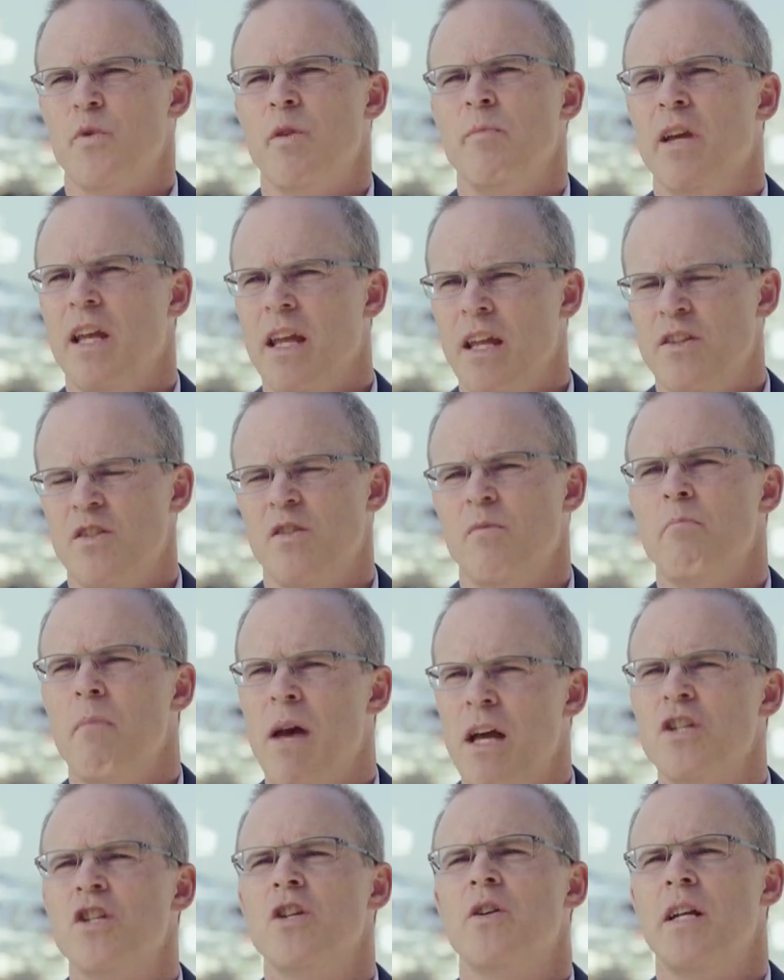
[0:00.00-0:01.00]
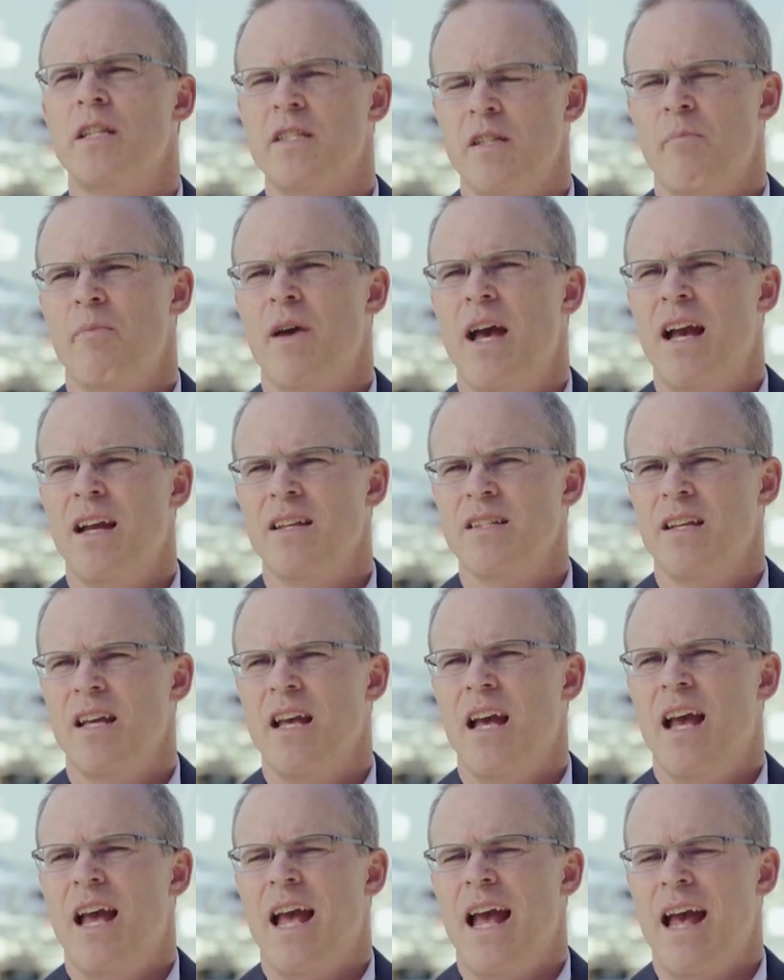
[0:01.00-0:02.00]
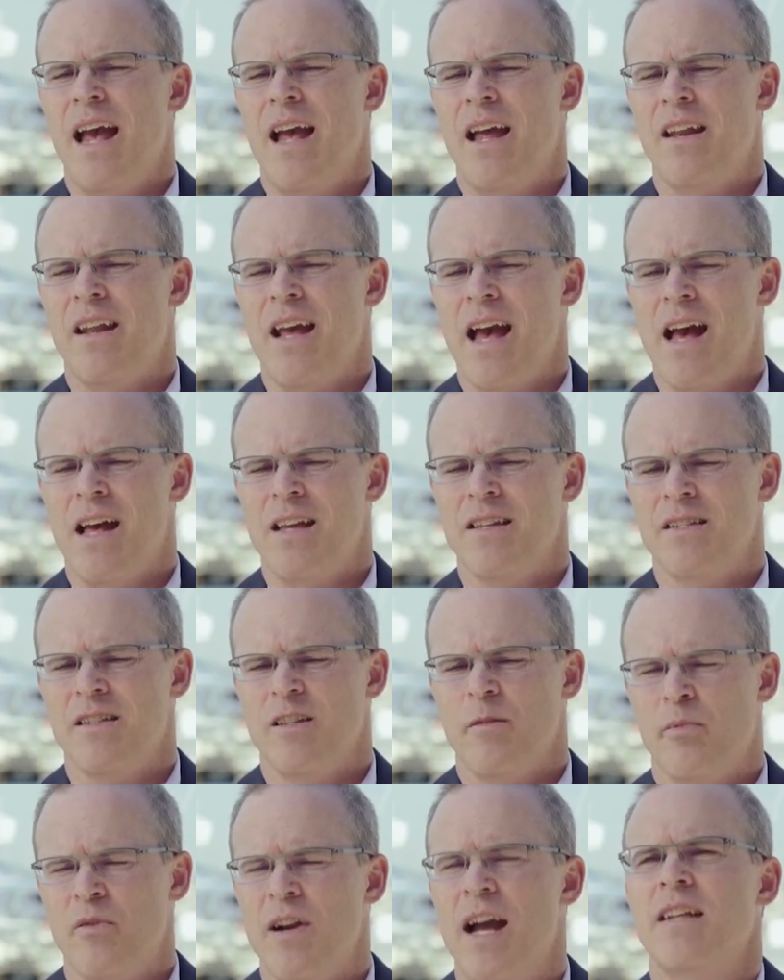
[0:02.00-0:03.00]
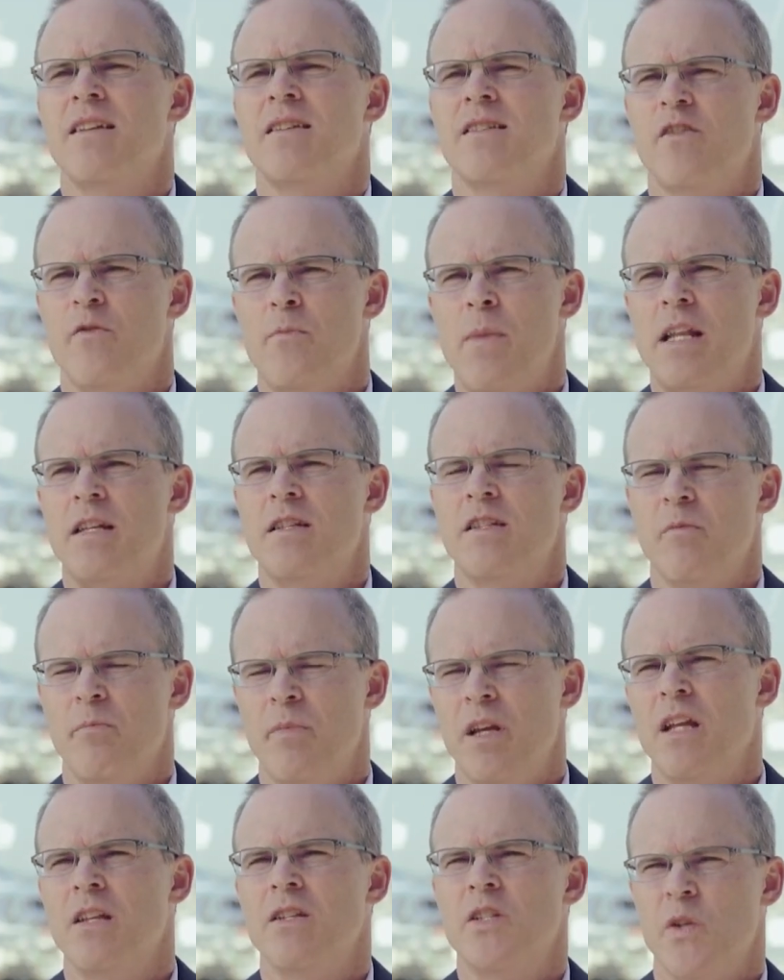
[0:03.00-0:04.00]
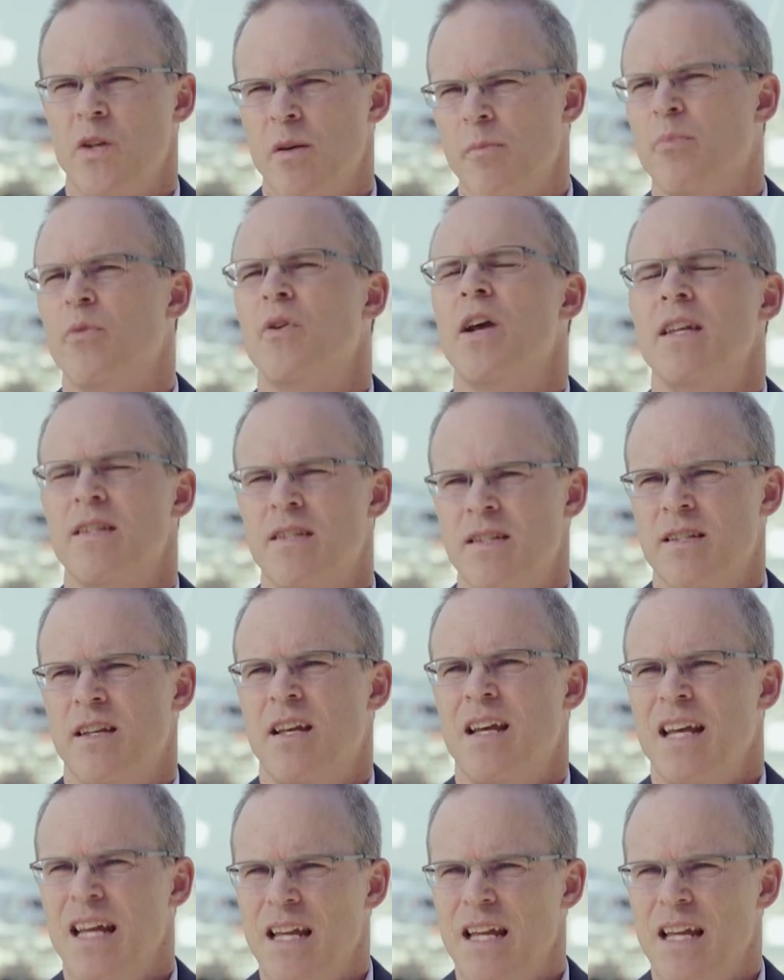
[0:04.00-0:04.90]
we begin to measure its impact and as the practice of medicine begins to embrace